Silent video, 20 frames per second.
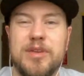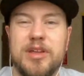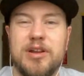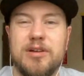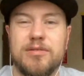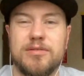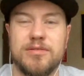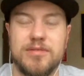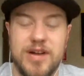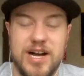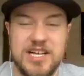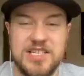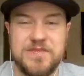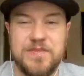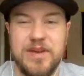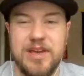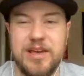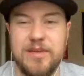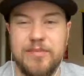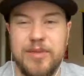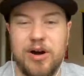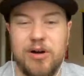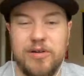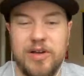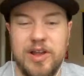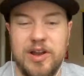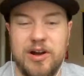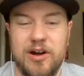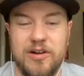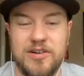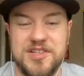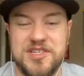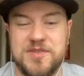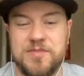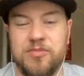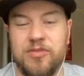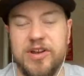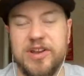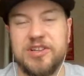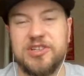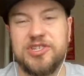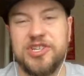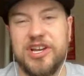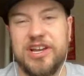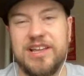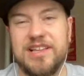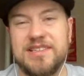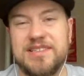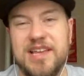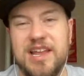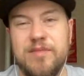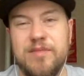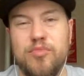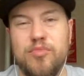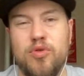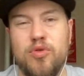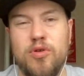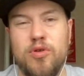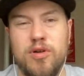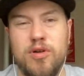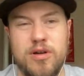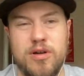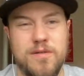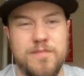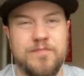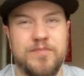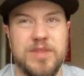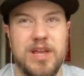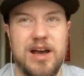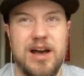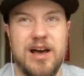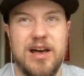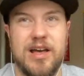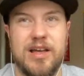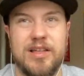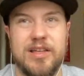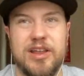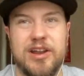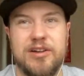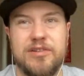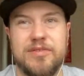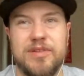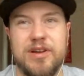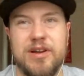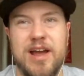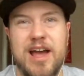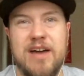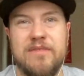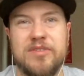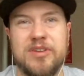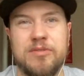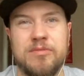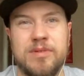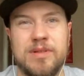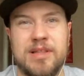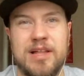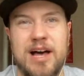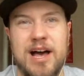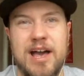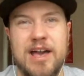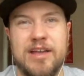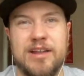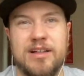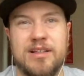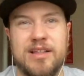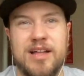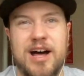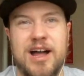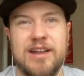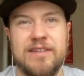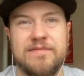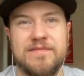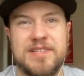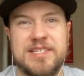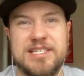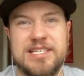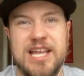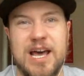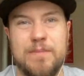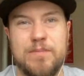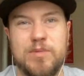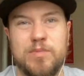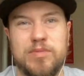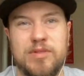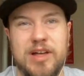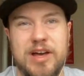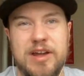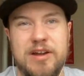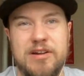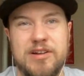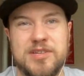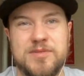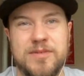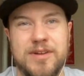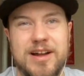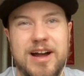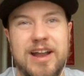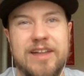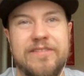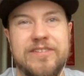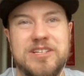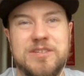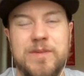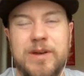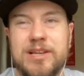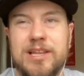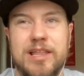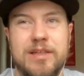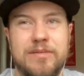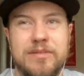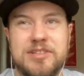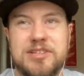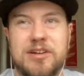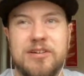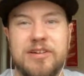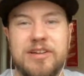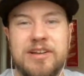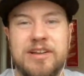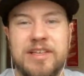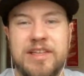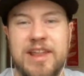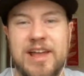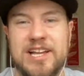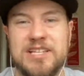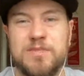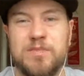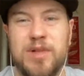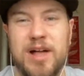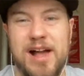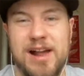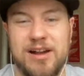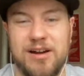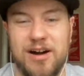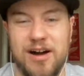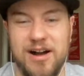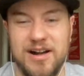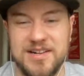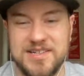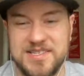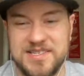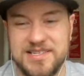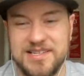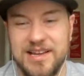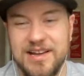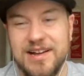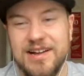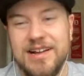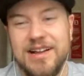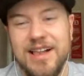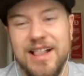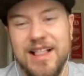You know, Crosby and Malkin aren't spring chickens anymore. You know, they're having to rely on a lot of depth players. We're kind of expecting them to turn into the next Blackhawks.